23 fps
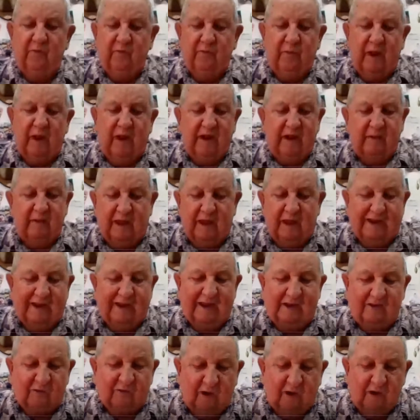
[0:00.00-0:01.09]
Back in my
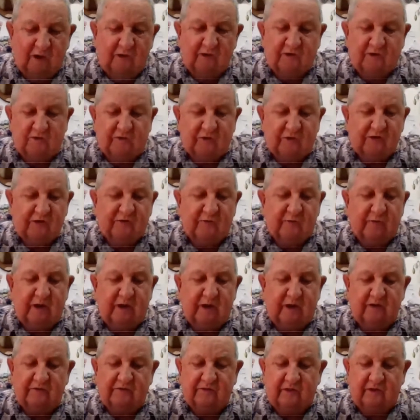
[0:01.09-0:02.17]
days when I used to fish the
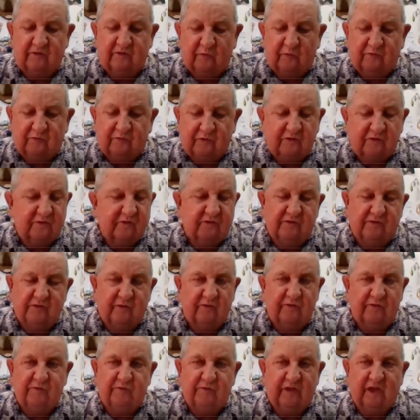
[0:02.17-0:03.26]
B.A.S.S, we fished,
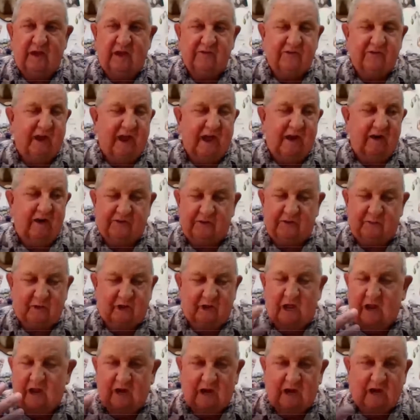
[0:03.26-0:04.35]
1,000 Islands, so a
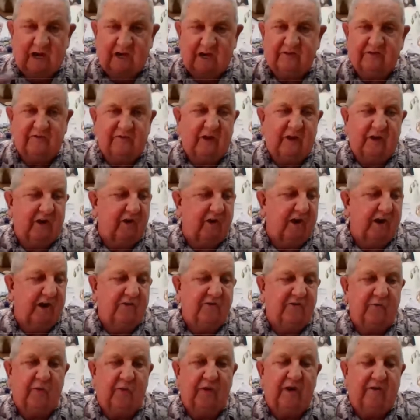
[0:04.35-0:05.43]
lot of lakes, Finger
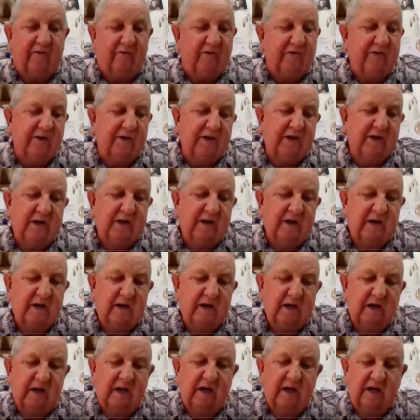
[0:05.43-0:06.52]
Lakes, whatever.
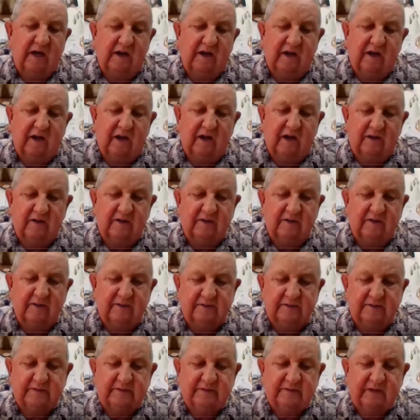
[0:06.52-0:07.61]
And
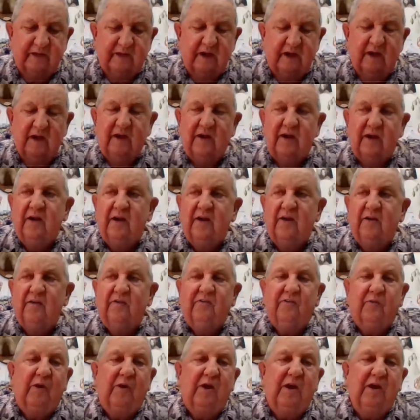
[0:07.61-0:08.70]

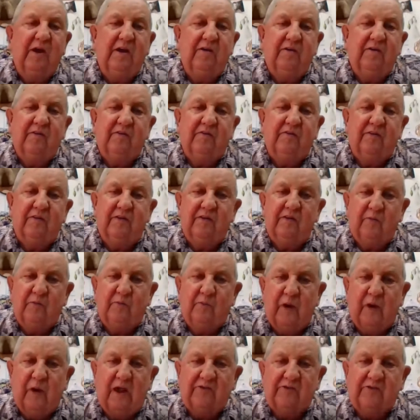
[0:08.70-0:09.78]
to me, your
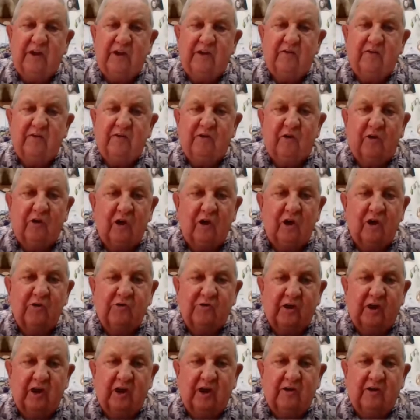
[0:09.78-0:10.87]
plastic, your little
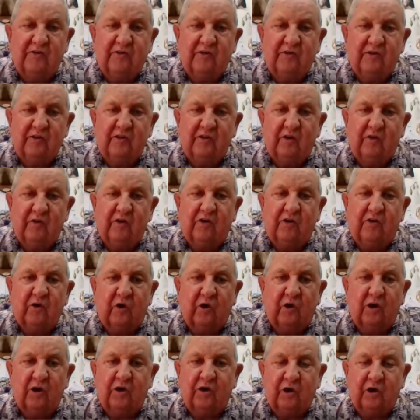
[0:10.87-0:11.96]
jigs, the
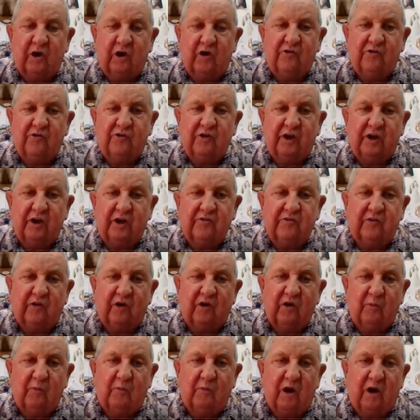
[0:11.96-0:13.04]
clear colored jigs or a
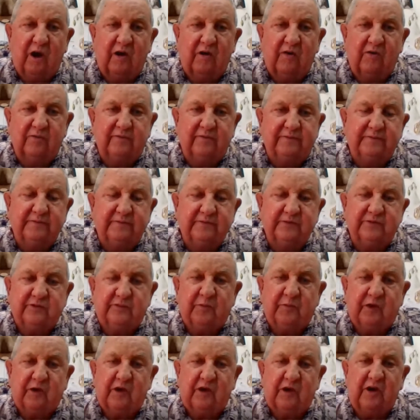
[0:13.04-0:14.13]
little brown,
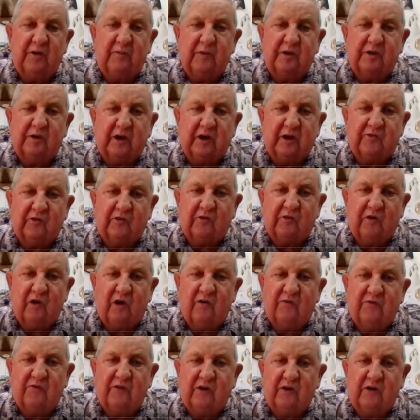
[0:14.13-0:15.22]
something that imitates a
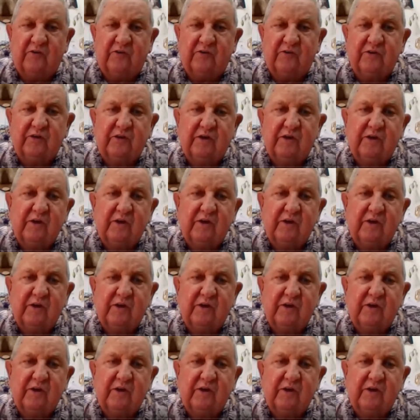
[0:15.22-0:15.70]
crawfish